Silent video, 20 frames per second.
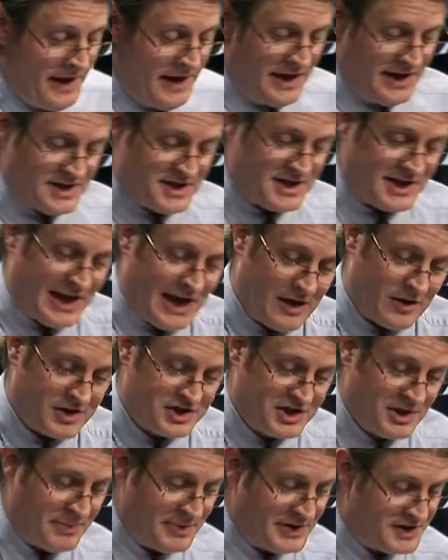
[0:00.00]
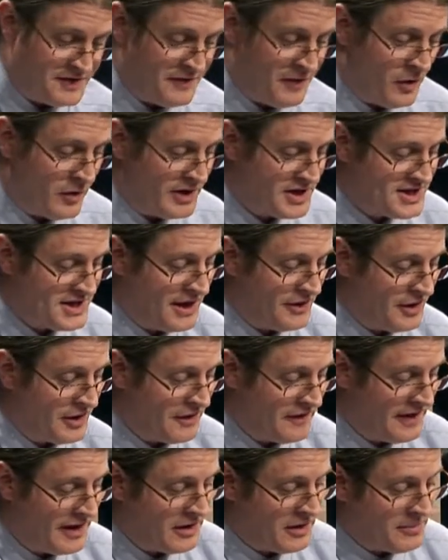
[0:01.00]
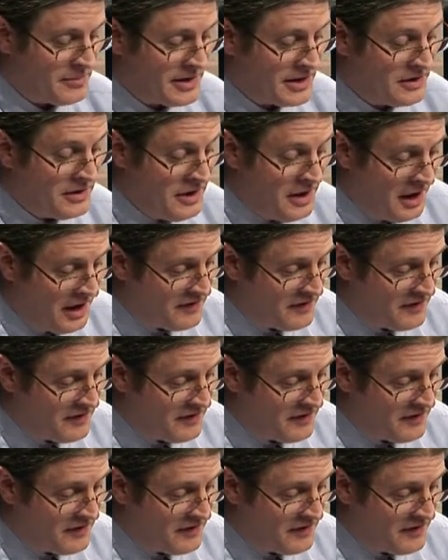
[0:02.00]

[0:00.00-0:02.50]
His scholarship is focused on the development